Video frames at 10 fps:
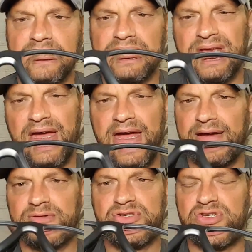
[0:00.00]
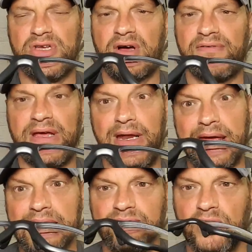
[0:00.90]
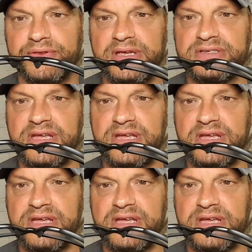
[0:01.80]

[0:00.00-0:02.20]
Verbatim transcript: yeah, it was just sort of like, hey, I've got these